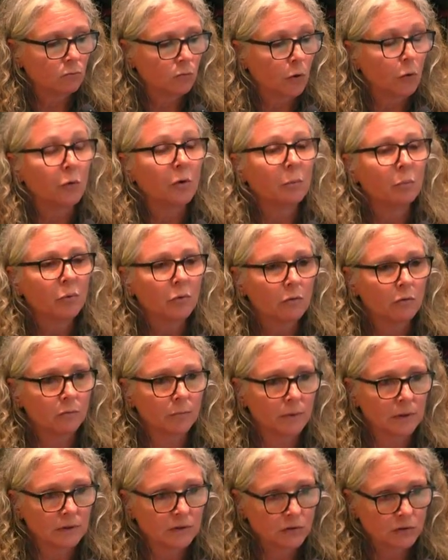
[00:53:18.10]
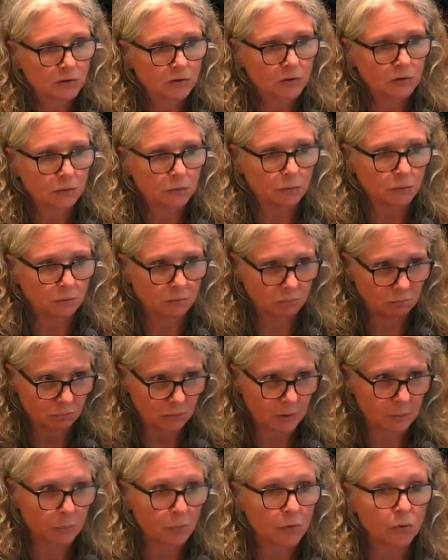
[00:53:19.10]
road improvements to
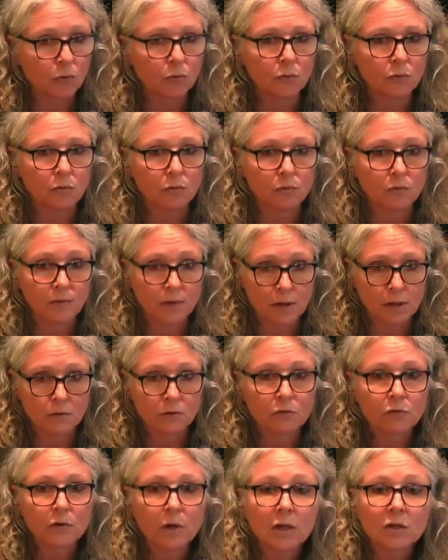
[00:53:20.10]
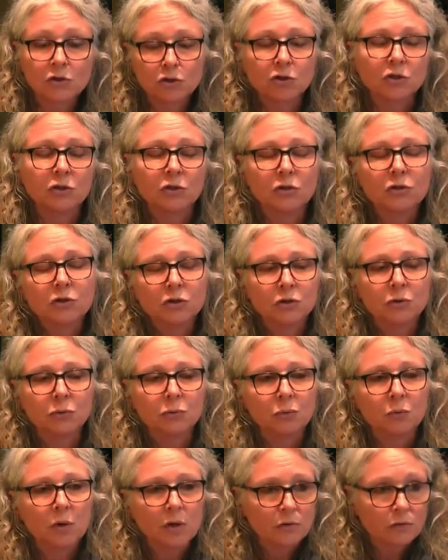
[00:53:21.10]
improve the intersection
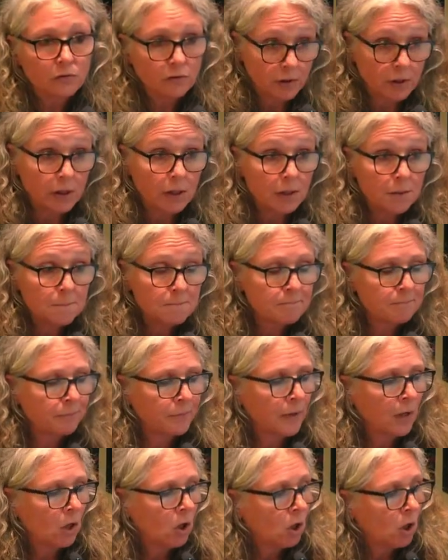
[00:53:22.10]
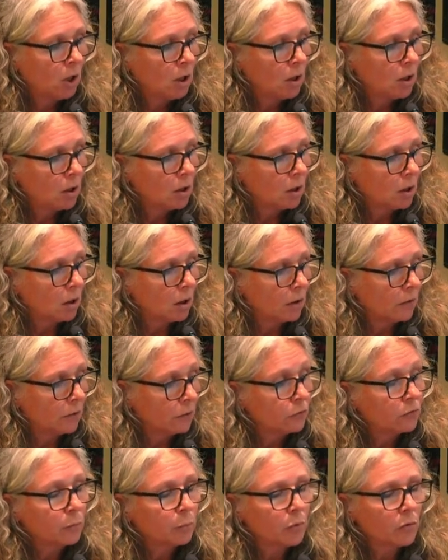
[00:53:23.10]
to a C.
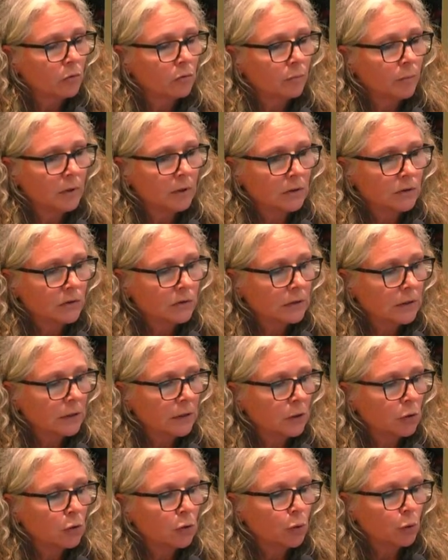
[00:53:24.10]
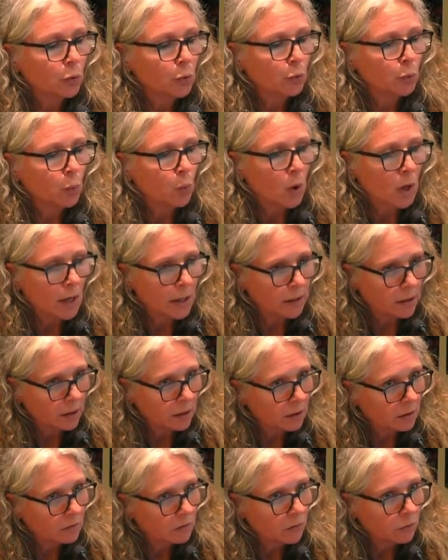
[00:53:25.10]
Those improvements include
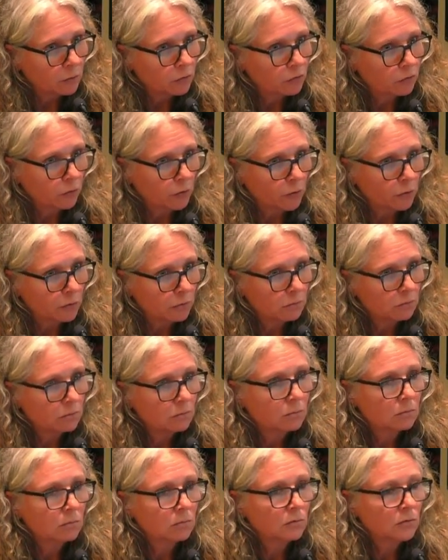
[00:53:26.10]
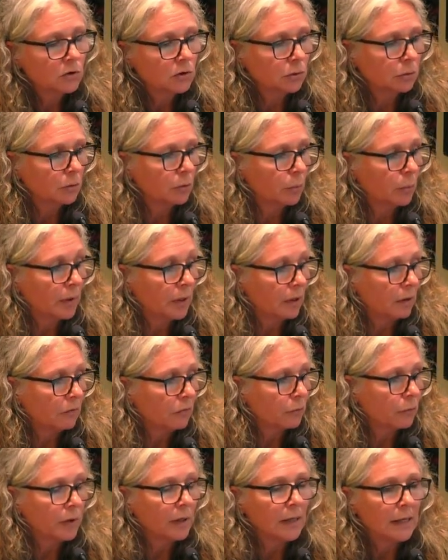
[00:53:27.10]
widening of Oaks Road, so it'll be
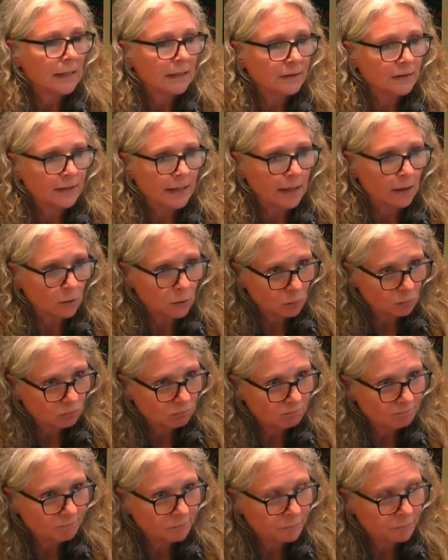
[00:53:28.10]
three lanes out.